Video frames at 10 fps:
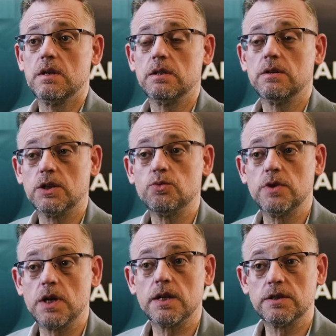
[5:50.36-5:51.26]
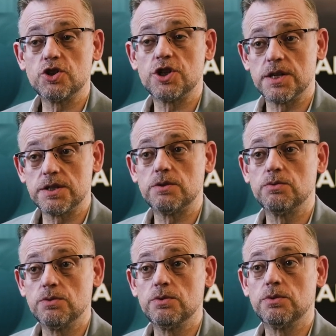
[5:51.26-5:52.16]
that we had the chance
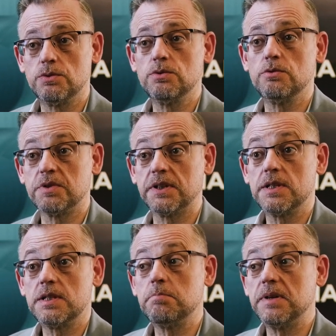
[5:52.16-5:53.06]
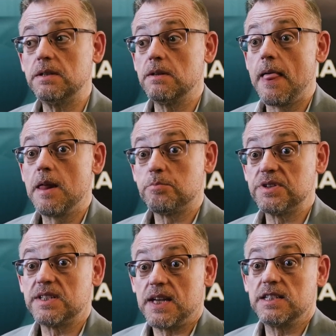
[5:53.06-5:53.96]
to participate,
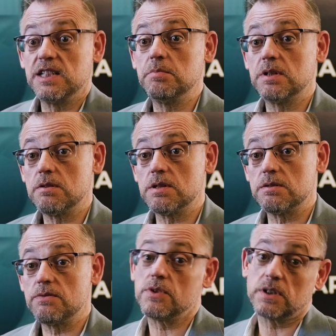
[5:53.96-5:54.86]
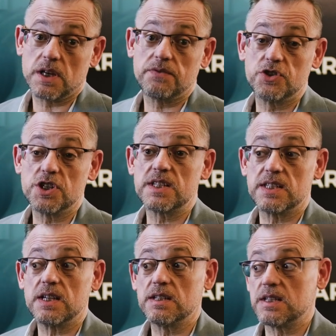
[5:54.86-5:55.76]
precisely because of what I've just
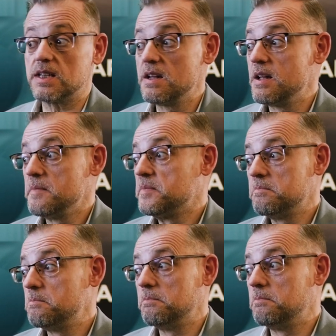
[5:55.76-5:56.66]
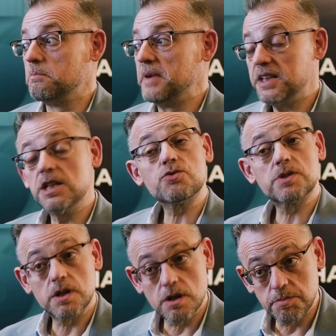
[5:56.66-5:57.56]
said, is that many
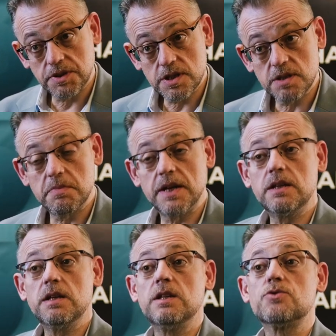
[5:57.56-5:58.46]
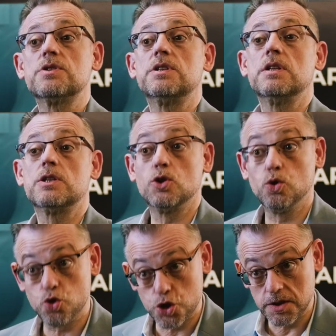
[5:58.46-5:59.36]
interesting companies, many interesting
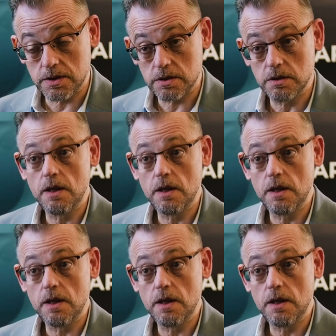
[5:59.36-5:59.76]
solutions,